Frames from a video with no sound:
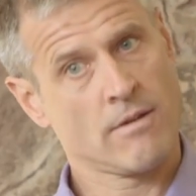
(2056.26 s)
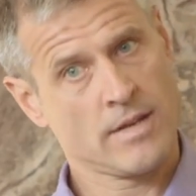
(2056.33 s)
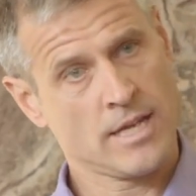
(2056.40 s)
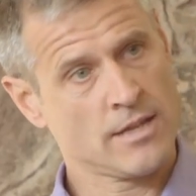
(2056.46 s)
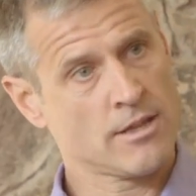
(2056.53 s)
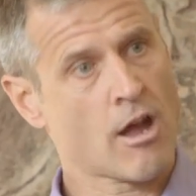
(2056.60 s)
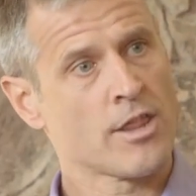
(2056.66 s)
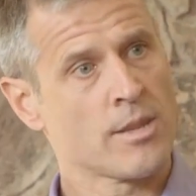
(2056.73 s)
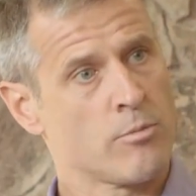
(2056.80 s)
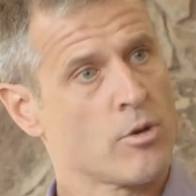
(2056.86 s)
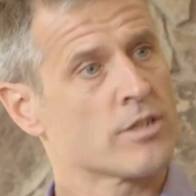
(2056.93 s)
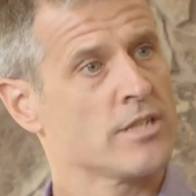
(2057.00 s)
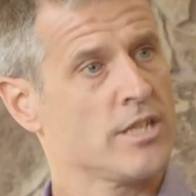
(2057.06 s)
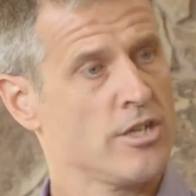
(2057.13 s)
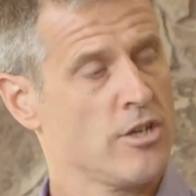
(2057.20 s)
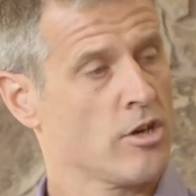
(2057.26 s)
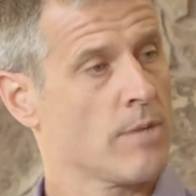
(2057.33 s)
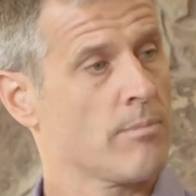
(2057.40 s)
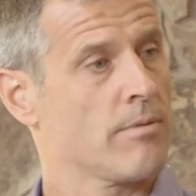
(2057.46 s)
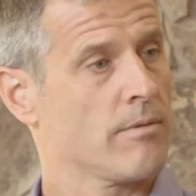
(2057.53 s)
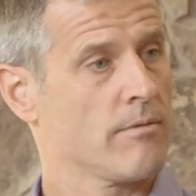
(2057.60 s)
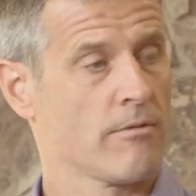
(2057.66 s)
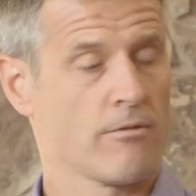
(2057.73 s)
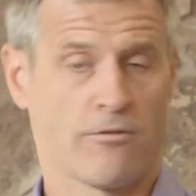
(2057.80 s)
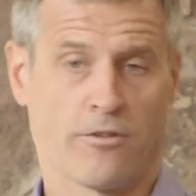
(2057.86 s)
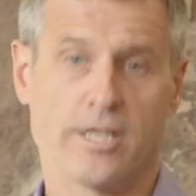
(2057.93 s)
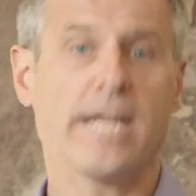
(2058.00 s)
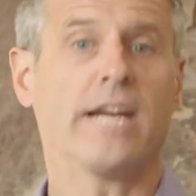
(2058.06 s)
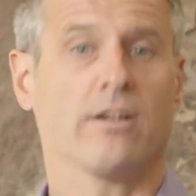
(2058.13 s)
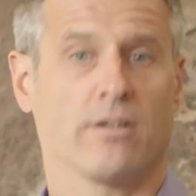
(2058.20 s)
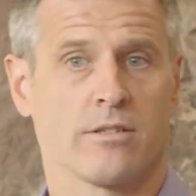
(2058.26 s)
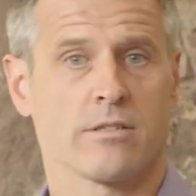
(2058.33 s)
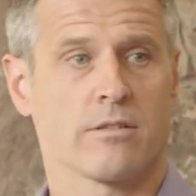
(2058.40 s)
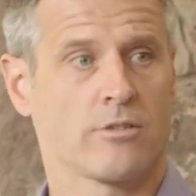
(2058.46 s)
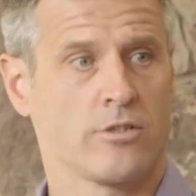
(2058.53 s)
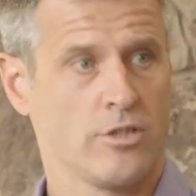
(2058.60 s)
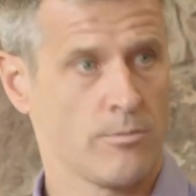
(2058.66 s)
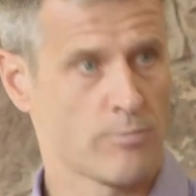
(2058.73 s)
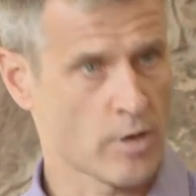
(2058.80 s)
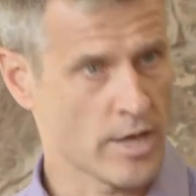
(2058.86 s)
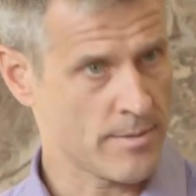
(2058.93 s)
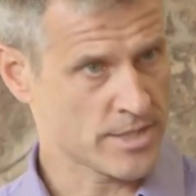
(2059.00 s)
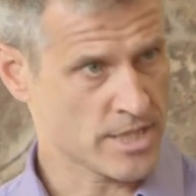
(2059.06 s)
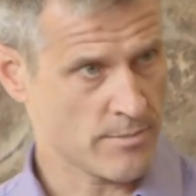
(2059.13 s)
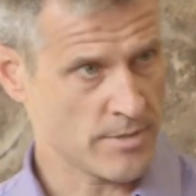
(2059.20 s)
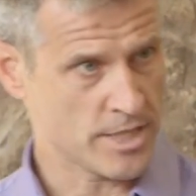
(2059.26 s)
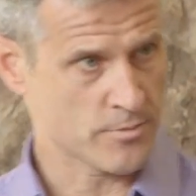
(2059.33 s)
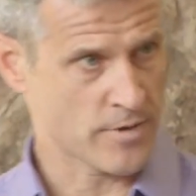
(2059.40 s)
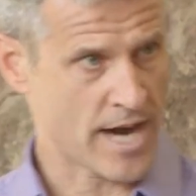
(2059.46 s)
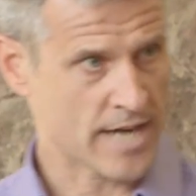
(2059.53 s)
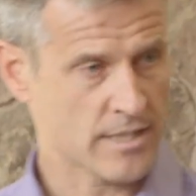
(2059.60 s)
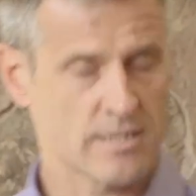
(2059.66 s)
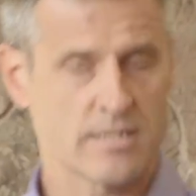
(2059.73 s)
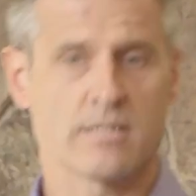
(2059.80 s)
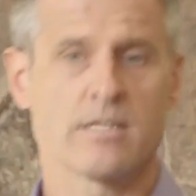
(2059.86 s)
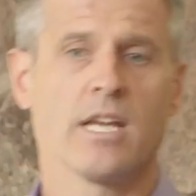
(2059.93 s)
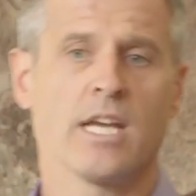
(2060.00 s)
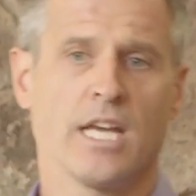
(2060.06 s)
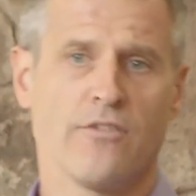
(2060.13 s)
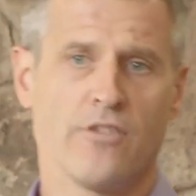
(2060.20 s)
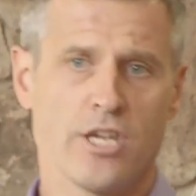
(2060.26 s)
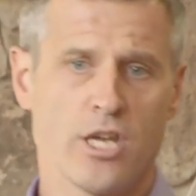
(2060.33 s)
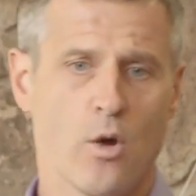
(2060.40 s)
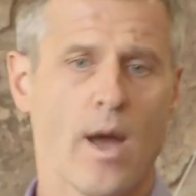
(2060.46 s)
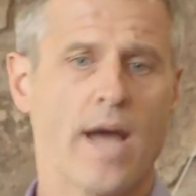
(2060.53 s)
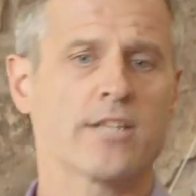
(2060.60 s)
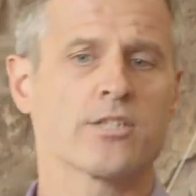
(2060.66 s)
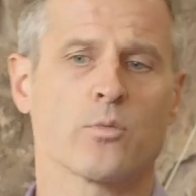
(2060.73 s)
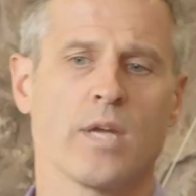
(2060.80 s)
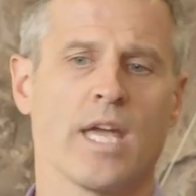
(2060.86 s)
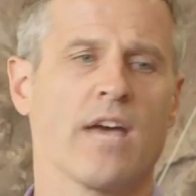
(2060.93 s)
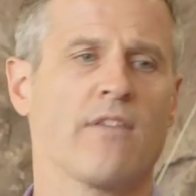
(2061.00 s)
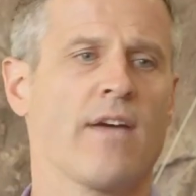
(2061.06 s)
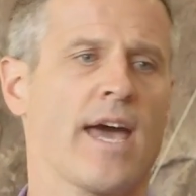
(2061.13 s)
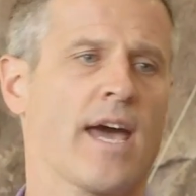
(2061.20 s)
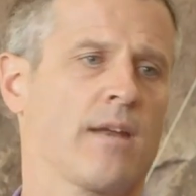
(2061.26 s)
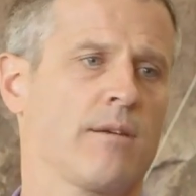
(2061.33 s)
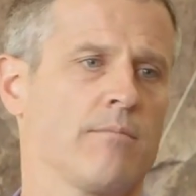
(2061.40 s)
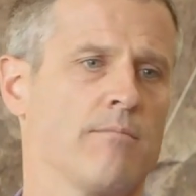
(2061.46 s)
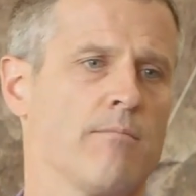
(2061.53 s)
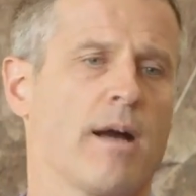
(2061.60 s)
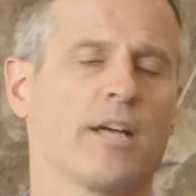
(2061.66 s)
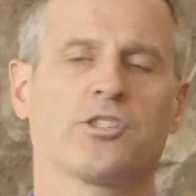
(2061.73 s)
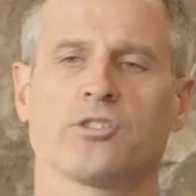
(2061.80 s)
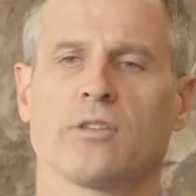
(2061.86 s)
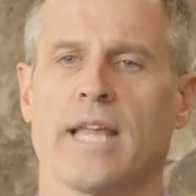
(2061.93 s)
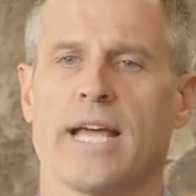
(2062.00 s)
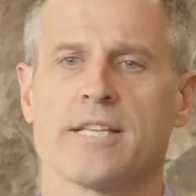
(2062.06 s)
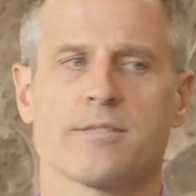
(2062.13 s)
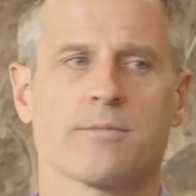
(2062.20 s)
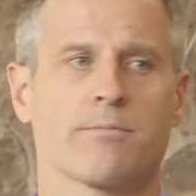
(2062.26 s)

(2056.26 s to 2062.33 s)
on the books in Europe for years to prohibit some of these practices. In the US, we have had much less